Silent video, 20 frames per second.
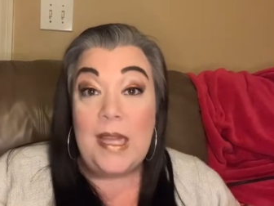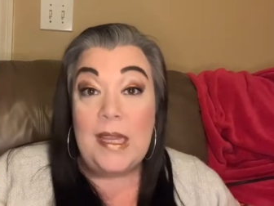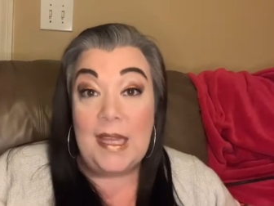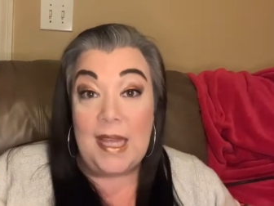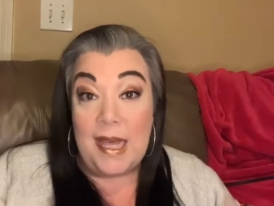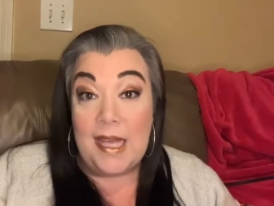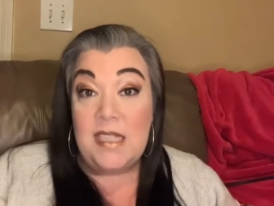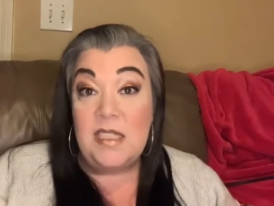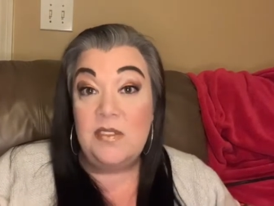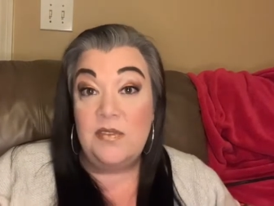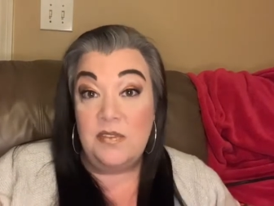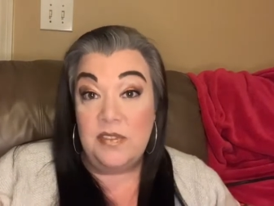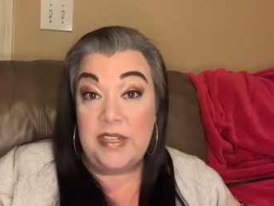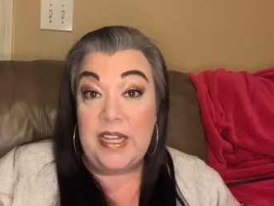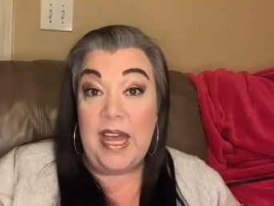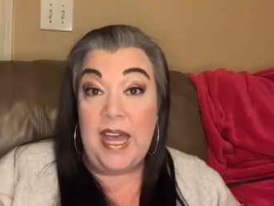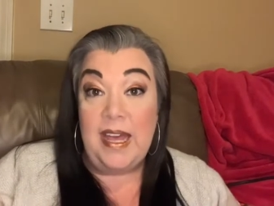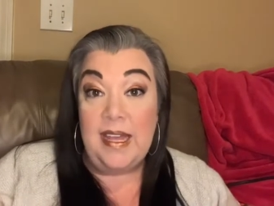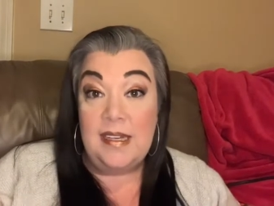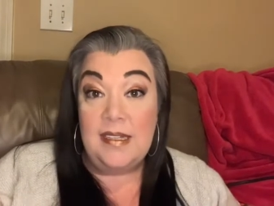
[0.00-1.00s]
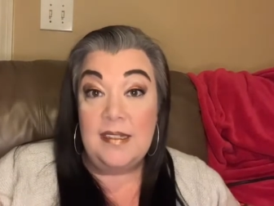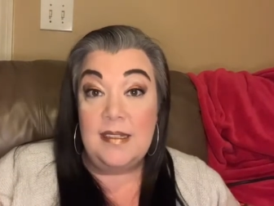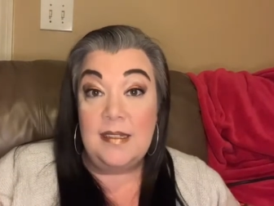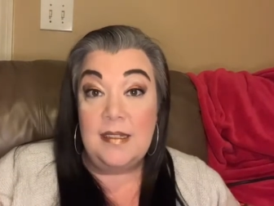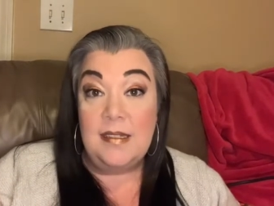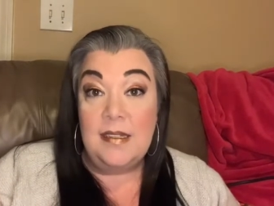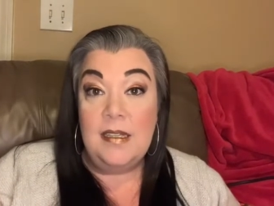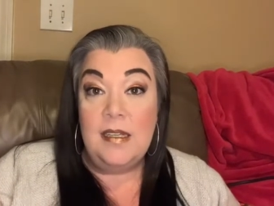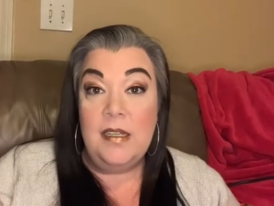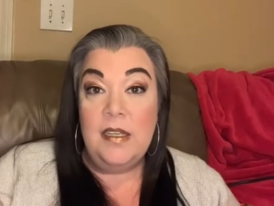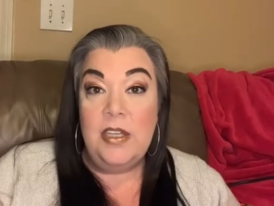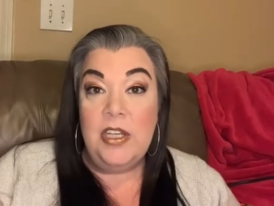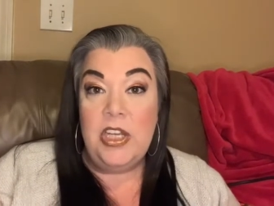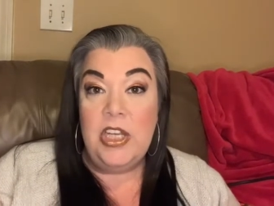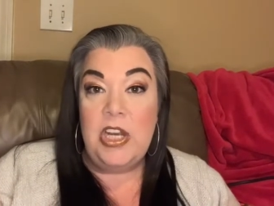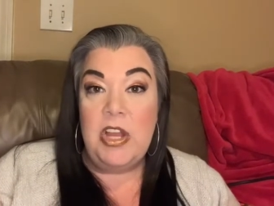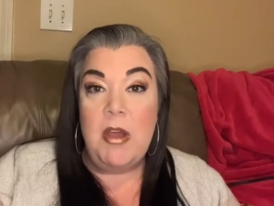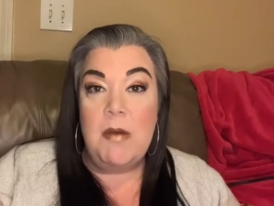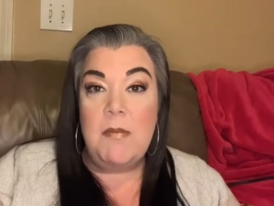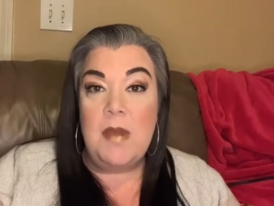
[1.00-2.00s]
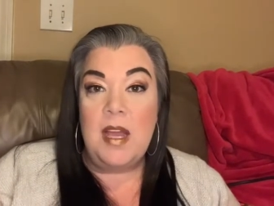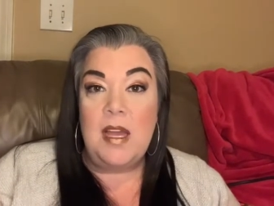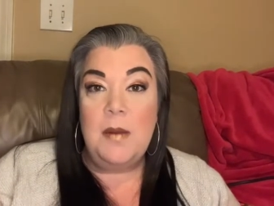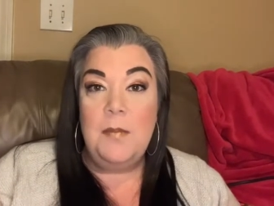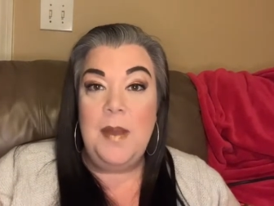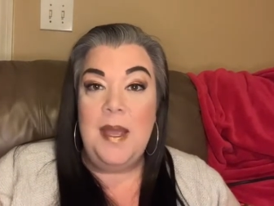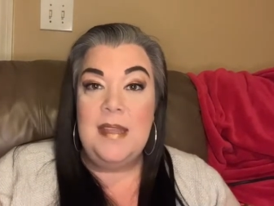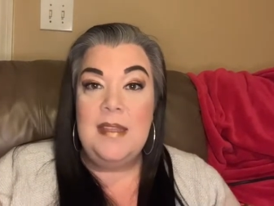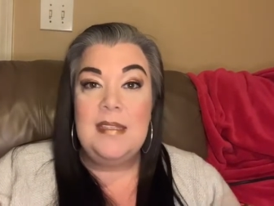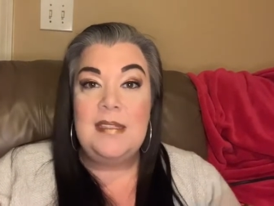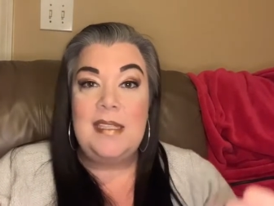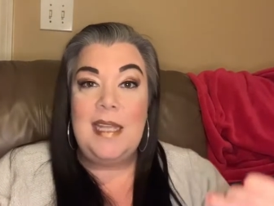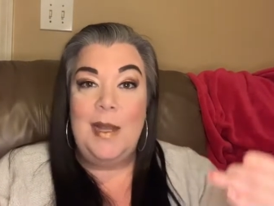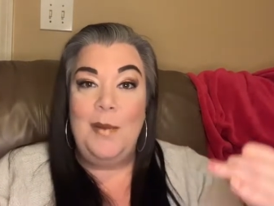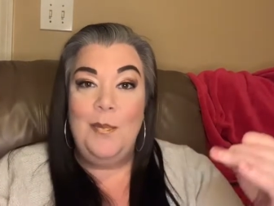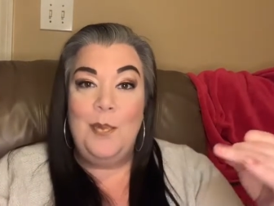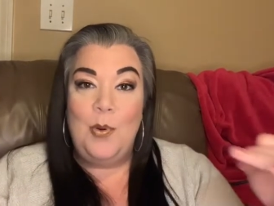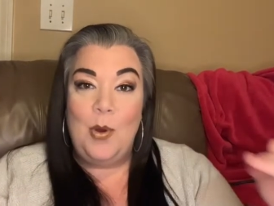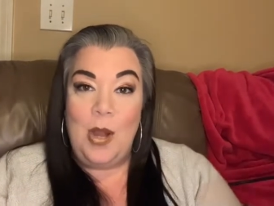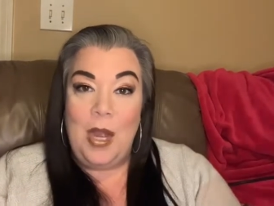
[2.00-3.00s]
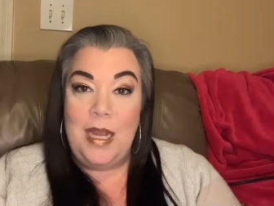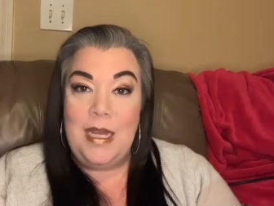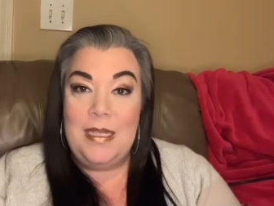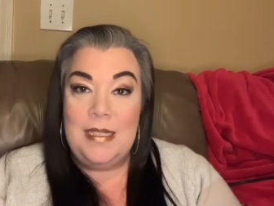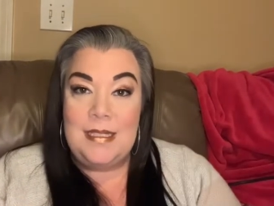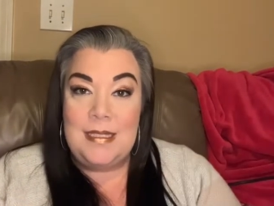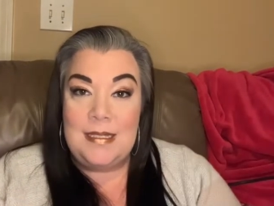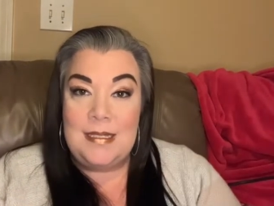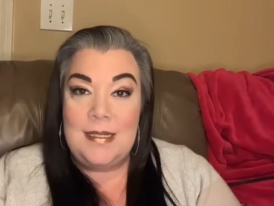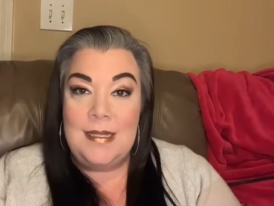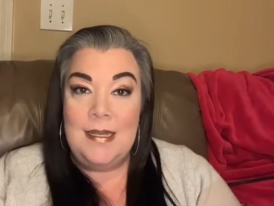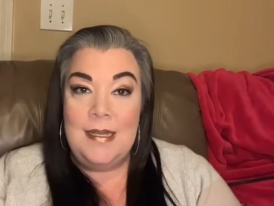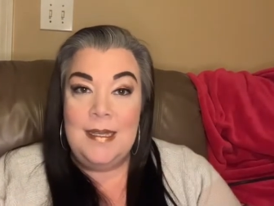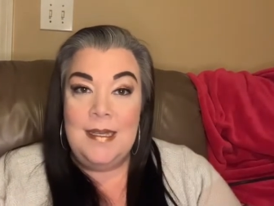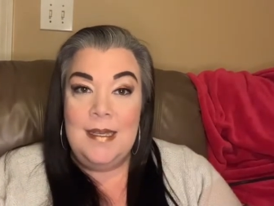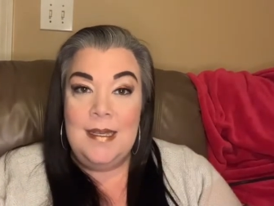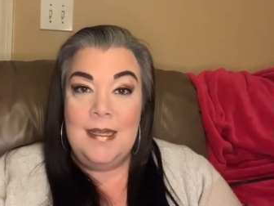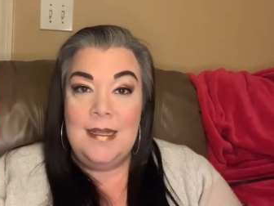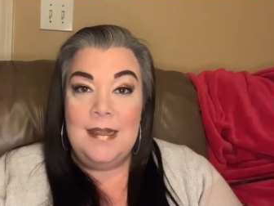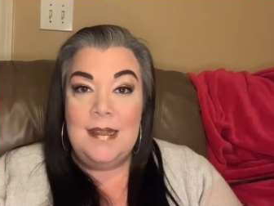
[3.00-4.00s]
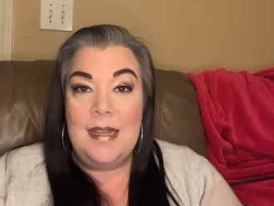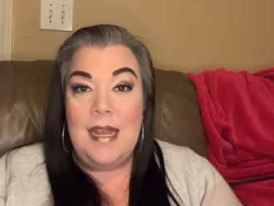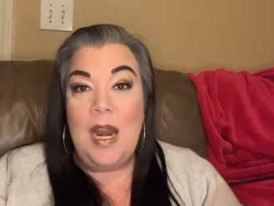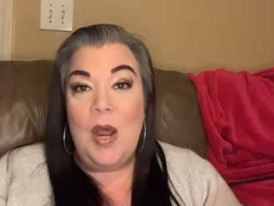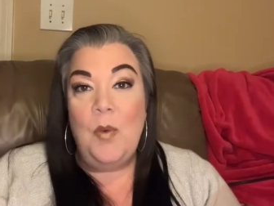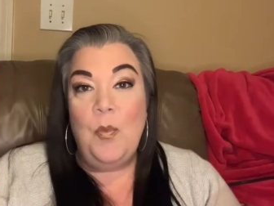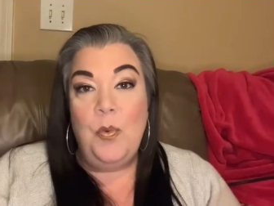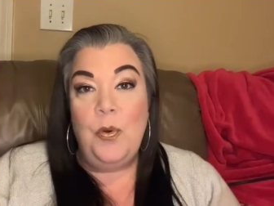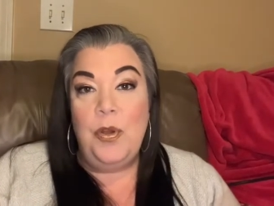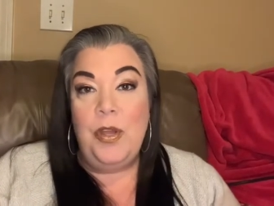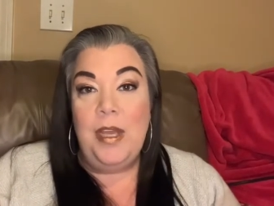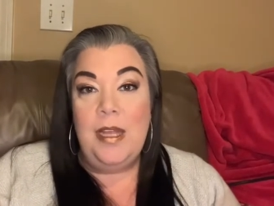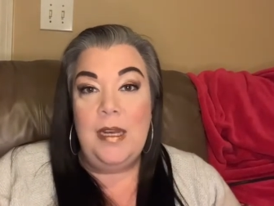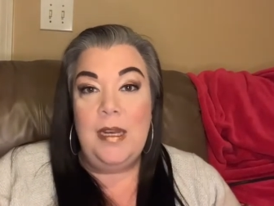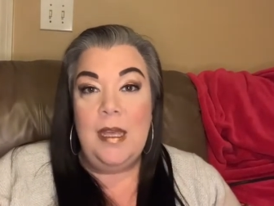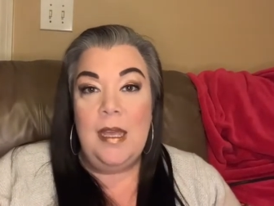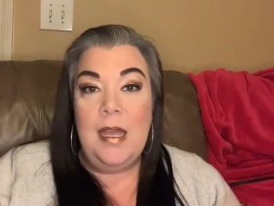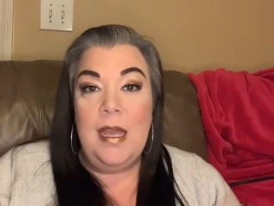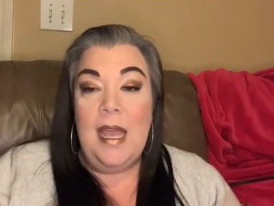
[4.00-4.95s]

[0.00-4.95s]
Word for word: less for that. You know, I'm not going to pay the same price that I would.